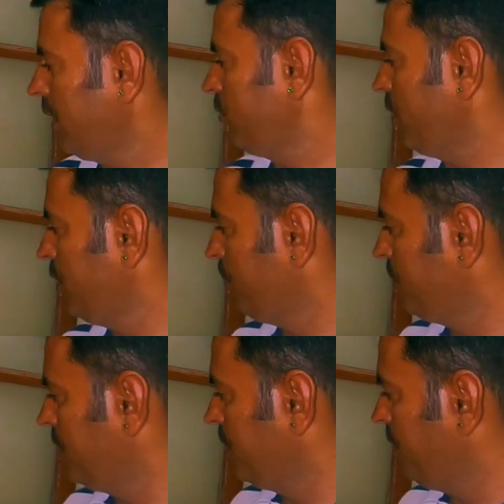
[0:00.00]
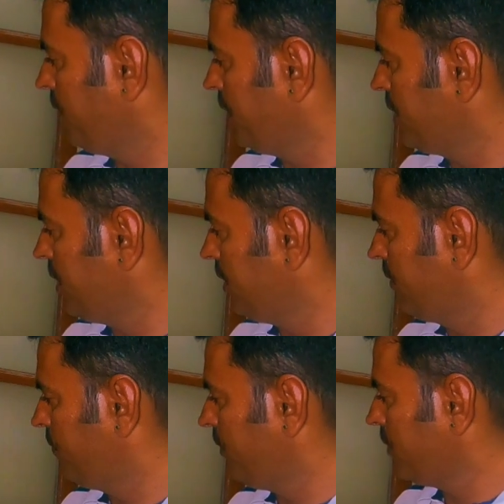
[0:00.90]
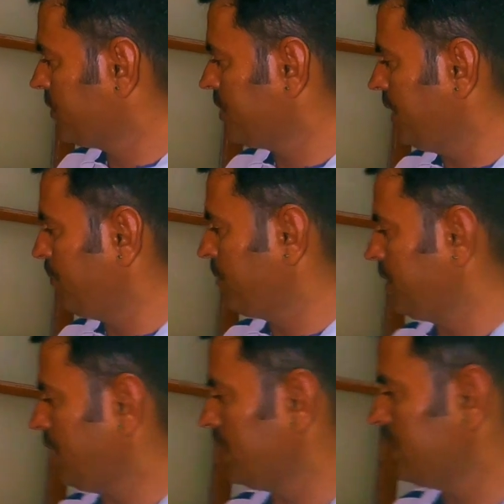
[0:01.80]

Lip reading: Then one of thing you can see the first lift in